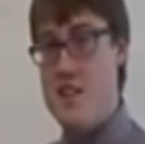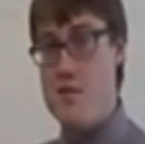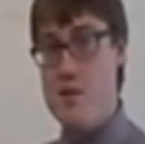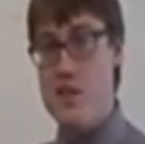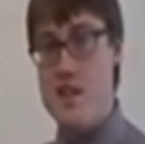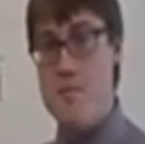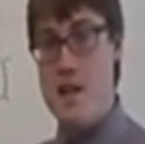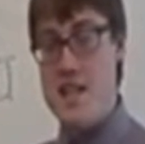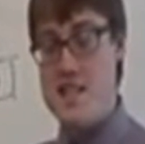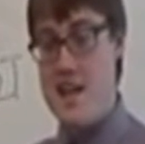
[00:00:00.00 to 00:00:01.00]
really the
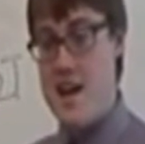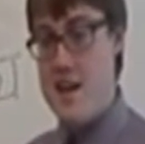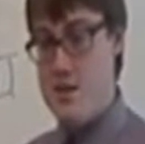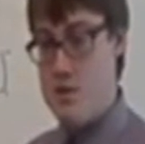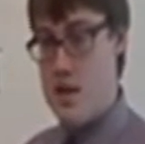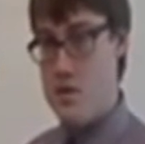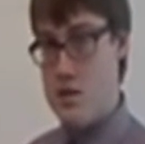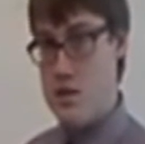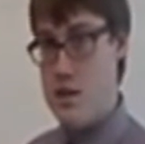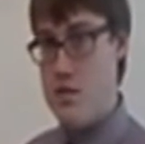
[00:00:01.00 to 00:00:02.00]
best guy who's ever
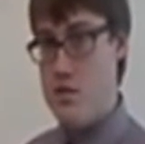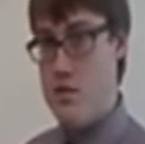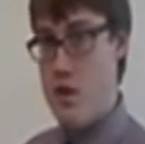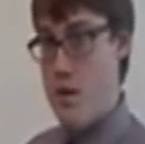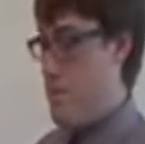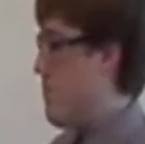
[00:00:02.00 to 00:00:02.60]
lived from